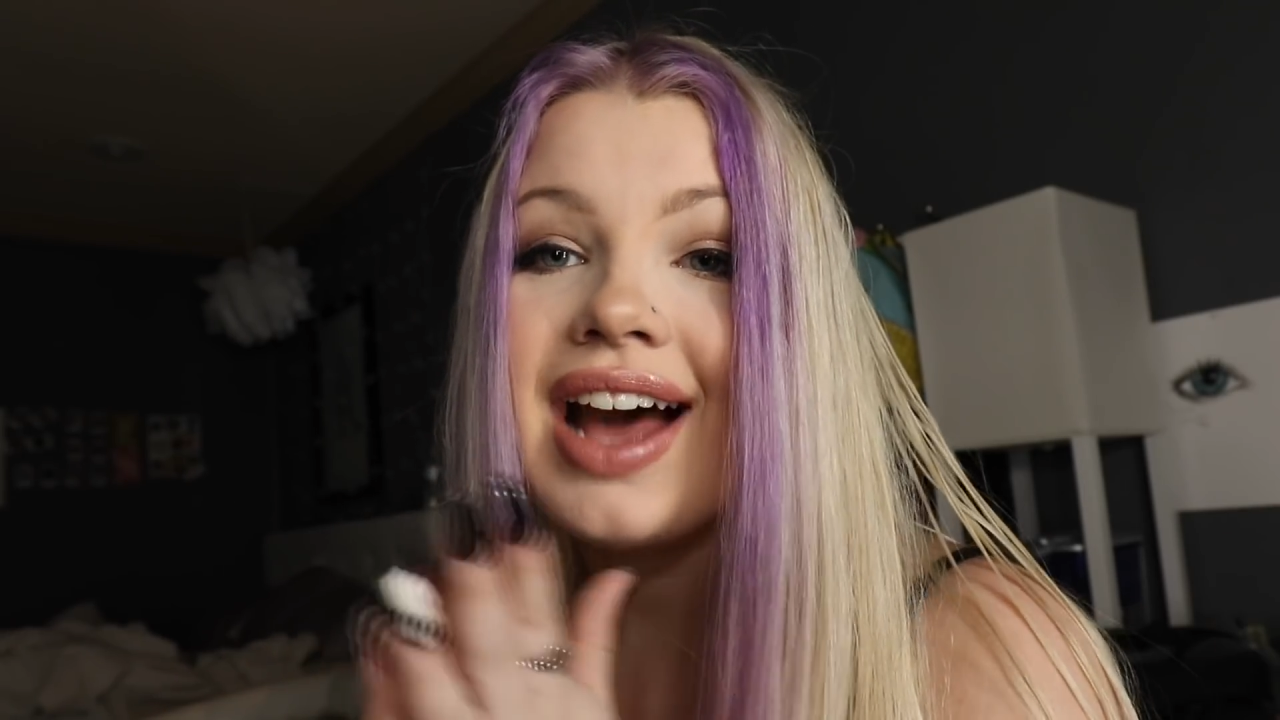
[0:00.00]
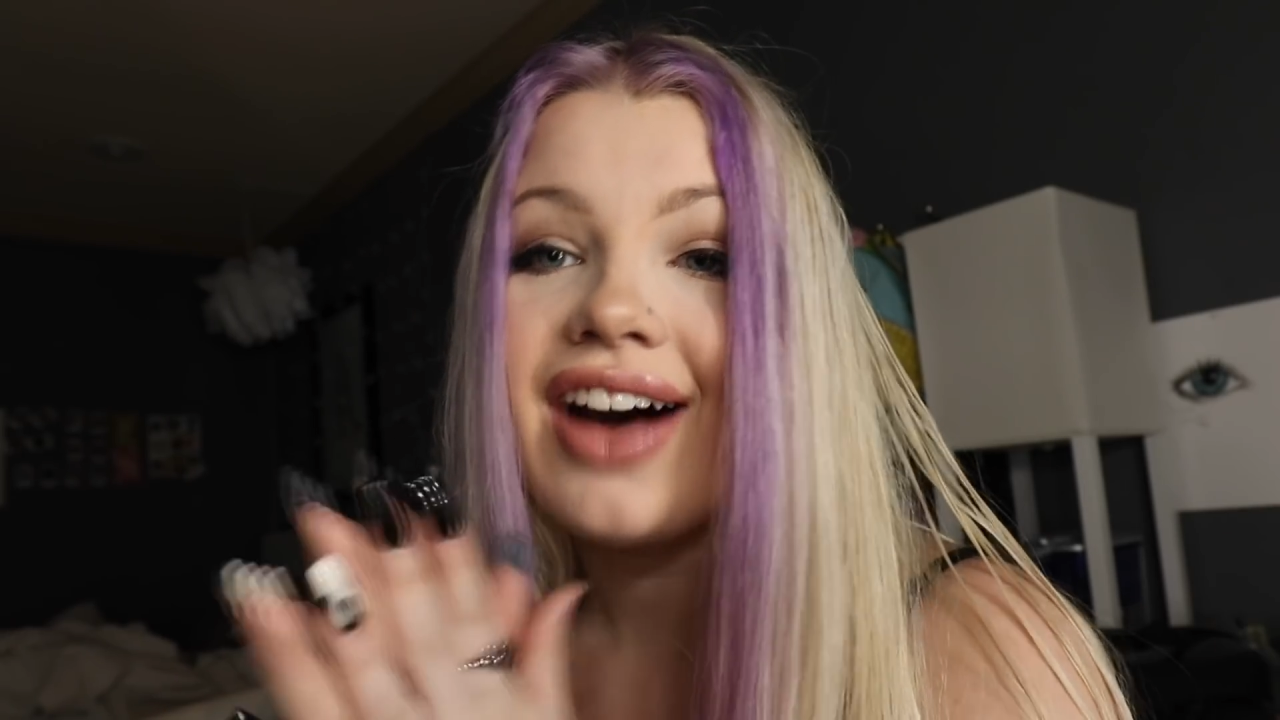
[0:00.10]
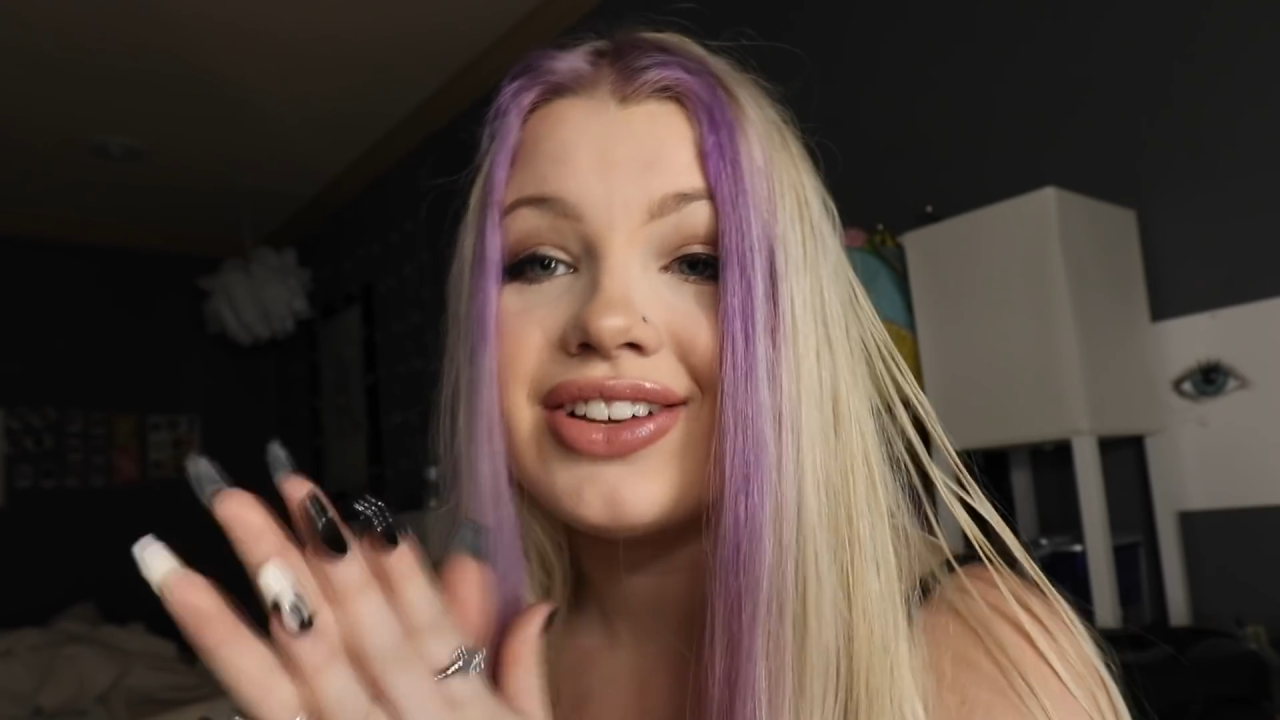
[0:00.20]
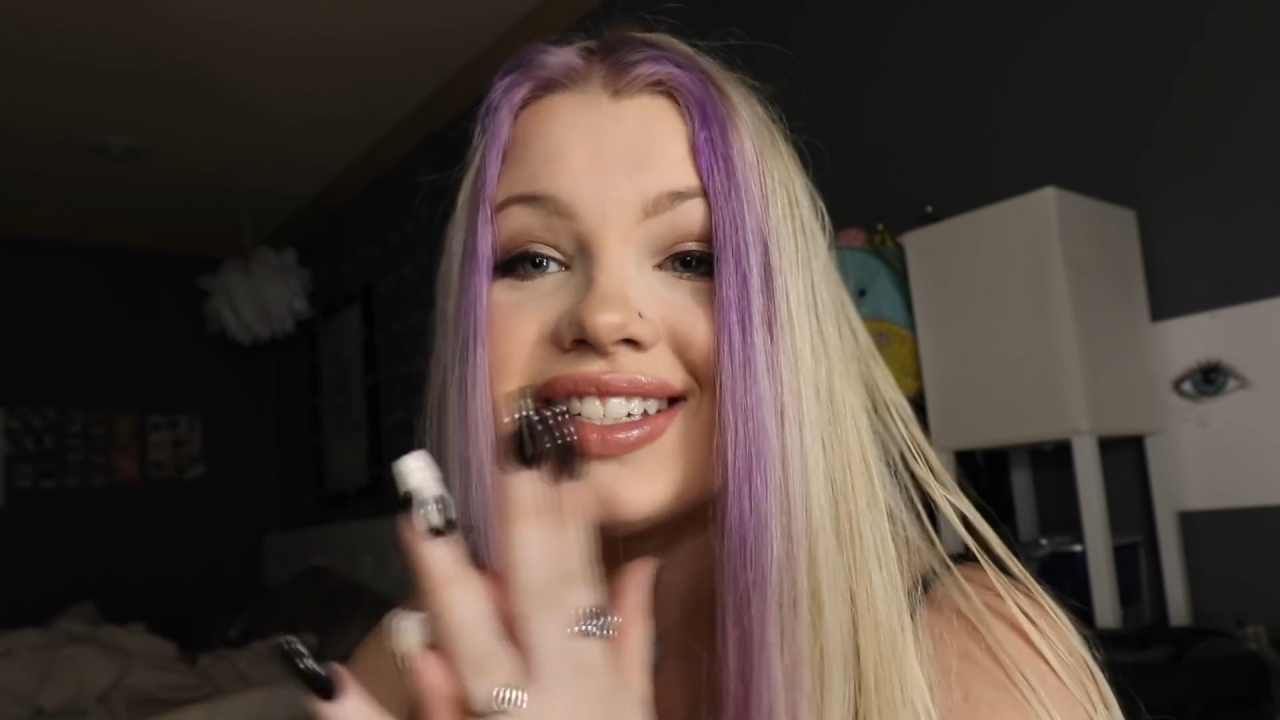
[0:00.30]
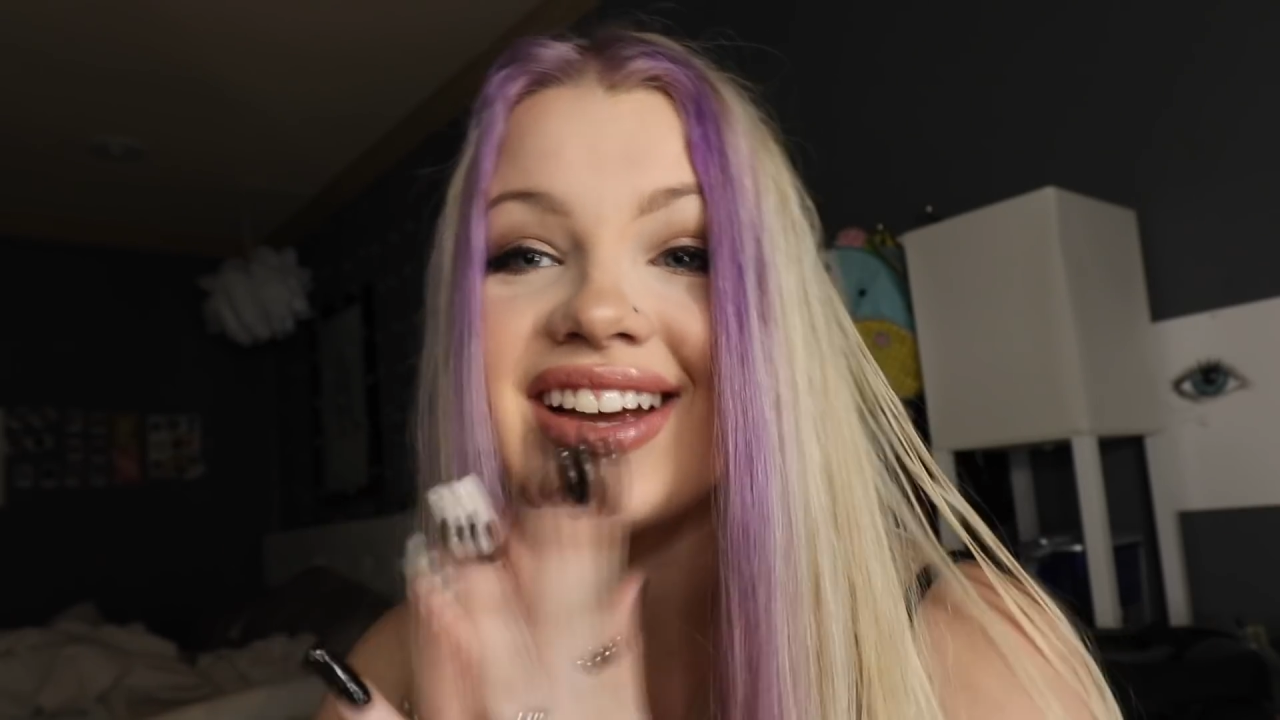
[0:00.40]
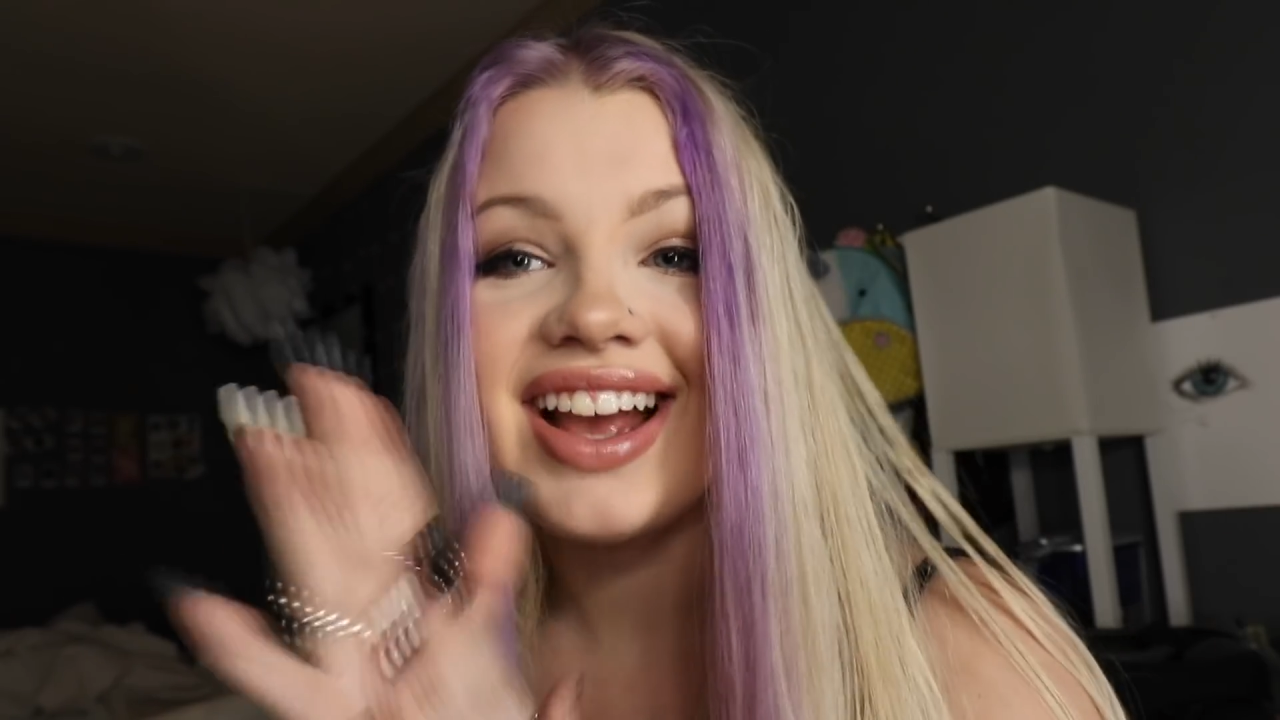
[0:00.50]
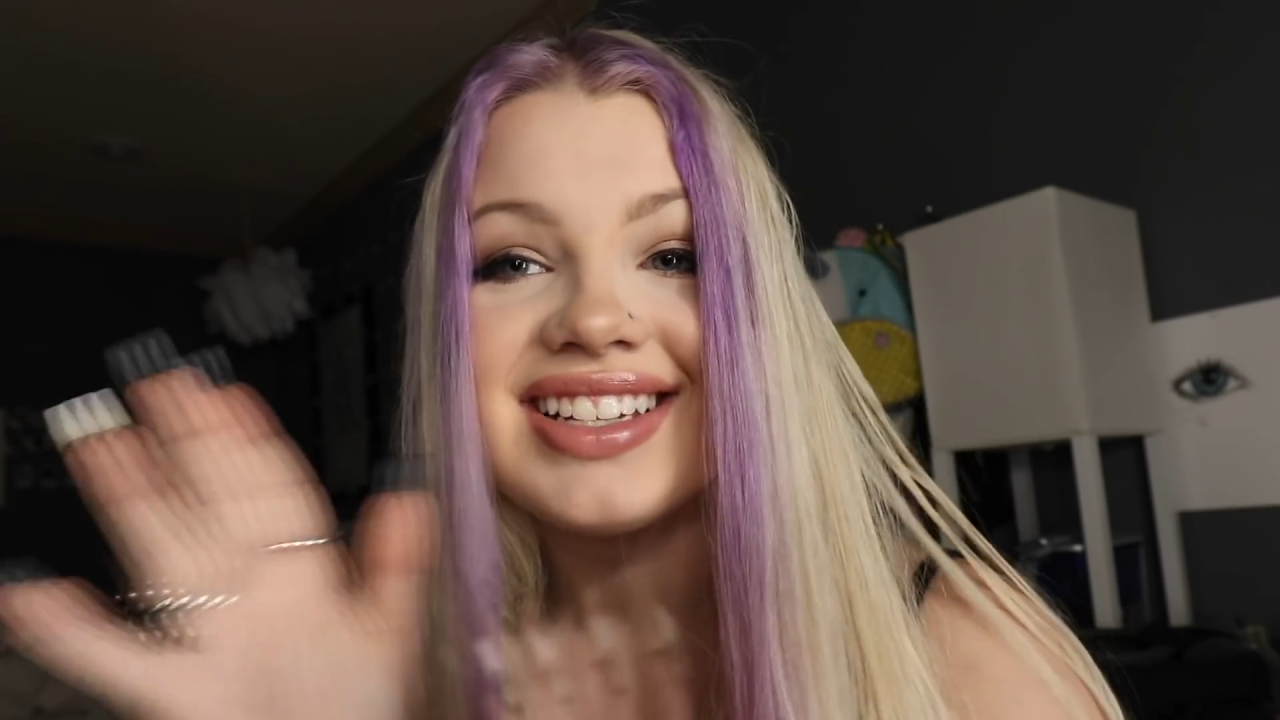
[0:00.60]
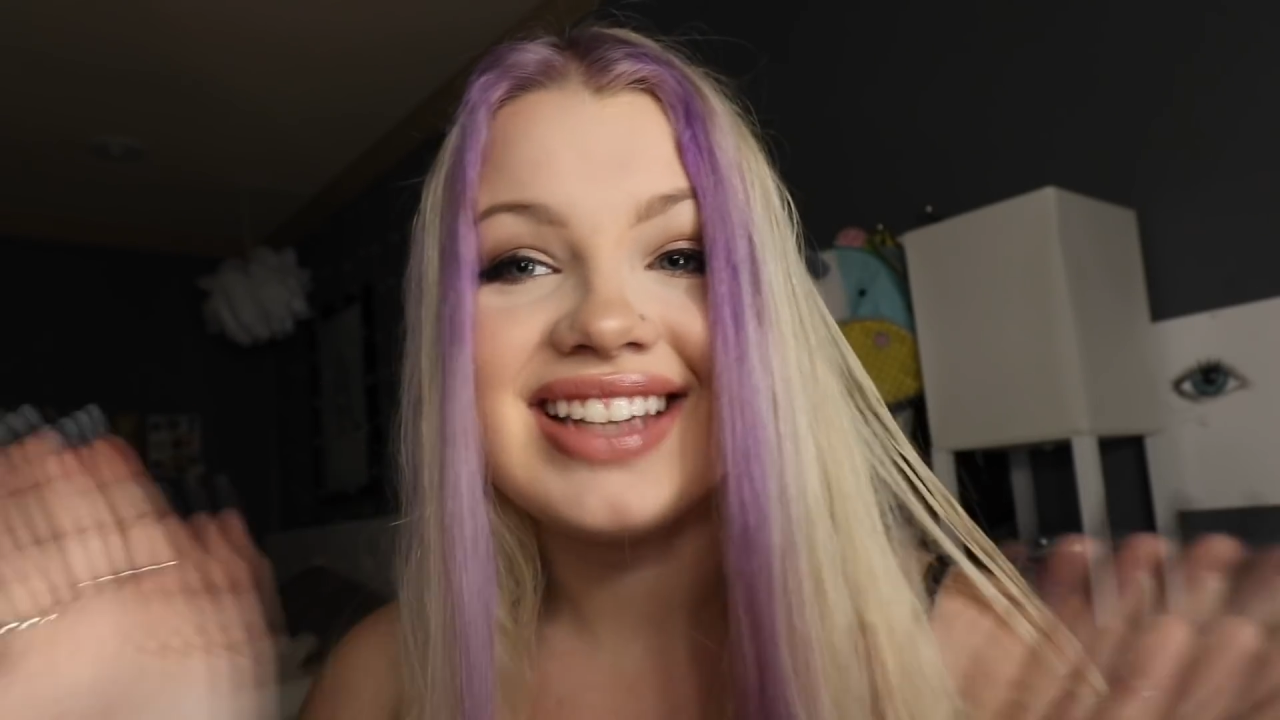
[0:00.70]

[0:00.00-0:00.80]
I will see y'all next